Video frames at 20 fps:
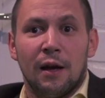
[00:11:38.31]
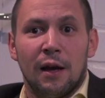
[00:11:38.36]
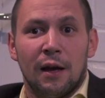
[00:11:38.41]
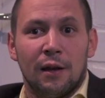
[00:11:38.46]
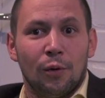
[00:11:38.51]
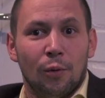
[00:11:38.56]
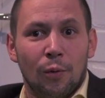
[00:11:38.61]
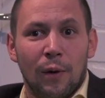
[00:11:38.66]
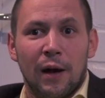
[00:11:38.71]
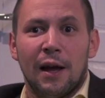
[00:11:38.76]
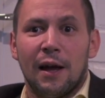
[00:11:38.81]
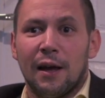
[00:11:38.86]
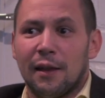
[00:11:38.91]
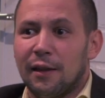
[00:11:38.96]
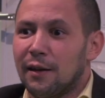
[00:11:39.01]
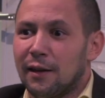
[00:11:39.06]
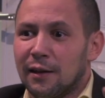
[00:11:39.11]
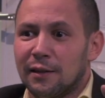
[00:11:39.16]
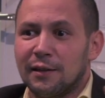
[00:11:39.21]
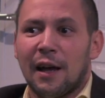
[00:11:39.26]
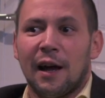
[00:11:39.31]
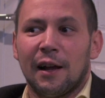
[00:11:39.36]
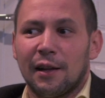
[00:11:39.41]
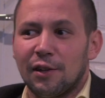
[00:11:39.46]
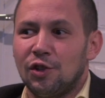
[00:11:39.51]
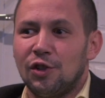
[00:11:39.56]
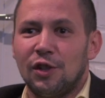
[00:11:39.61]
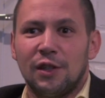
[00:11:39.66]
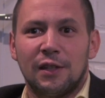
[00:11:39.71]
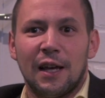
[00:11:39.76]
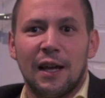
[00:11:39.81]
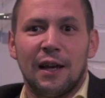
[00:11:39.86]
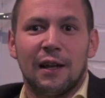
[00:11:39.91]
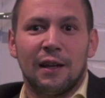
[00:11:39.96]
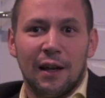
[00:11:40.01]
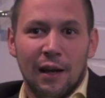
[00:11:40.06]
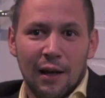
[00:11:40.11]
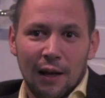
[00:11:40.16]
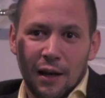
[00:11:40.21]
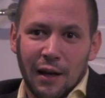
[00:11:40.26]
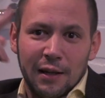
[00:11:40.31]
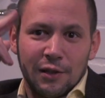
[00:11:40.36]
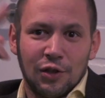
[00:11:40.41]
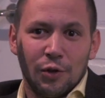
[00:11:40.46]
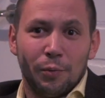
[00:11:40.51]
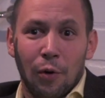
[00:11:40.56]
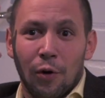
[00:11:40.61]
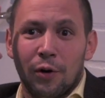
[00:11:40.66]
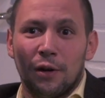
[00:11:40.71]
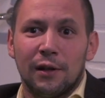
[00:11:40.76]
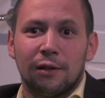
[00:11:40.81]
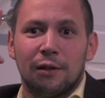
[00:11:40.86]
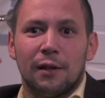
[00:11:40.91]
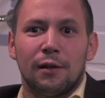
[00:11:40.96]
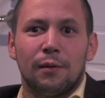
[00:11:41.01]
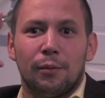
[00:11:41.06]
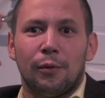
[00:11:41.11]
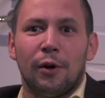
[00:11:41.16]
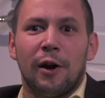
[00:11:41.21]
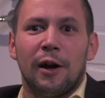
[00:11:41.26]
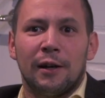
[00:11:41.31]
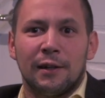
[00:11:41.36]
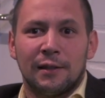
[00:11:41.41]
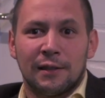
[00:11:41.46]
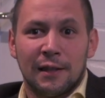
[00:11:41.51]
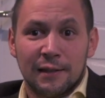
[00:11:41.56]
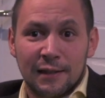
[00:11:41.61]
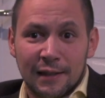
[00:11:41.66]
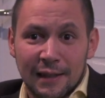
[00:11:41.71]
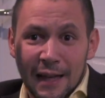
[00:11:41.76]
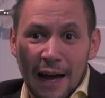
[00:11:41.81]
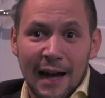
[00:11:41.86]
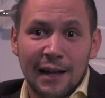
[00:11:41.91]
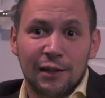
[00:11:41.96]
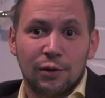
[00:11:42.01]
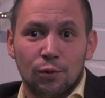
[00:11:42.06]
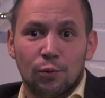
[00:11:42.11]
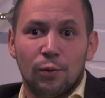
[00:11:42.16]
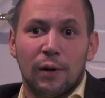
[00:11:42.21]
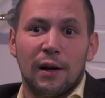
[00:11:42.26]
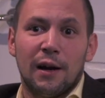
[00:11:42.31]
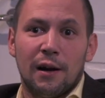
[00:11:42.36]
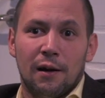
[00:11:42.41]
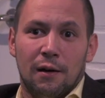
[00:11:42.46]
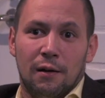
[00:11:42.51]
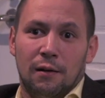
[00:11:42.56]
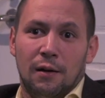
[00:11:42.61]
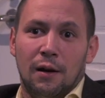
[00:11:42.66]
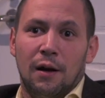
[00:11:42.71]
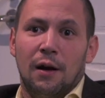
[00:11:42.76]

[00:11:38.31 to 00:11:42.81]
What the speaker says: And the way, I think exactly she said it, is she pointed to the brain and says, that's where,